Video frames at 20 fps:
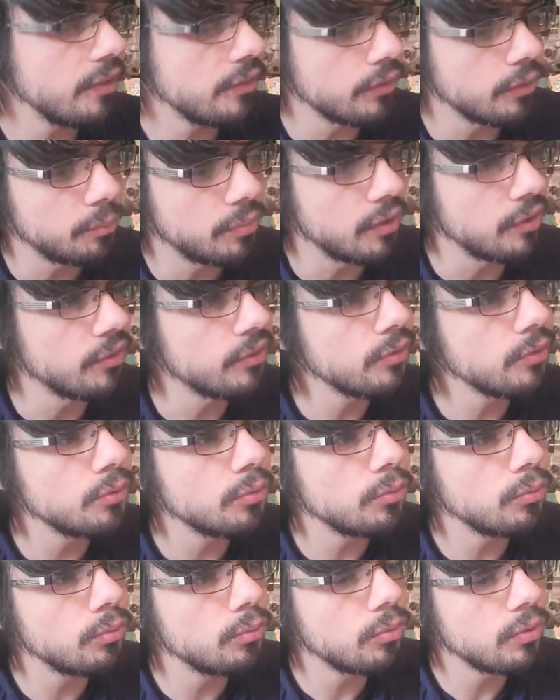some
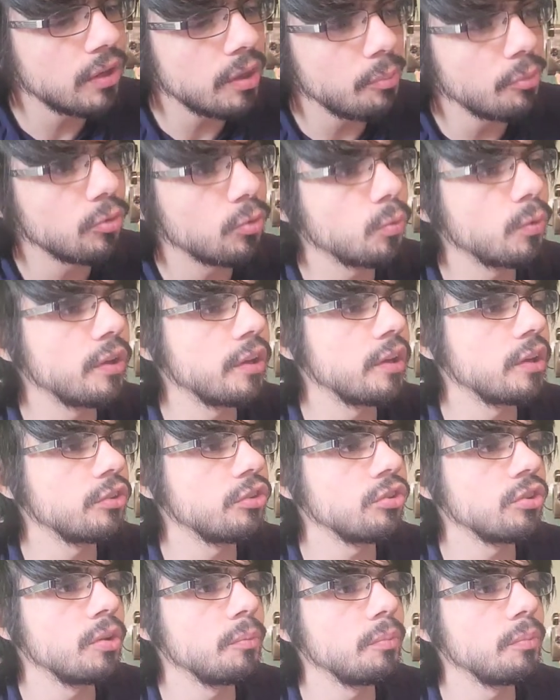PS2, couple Switch,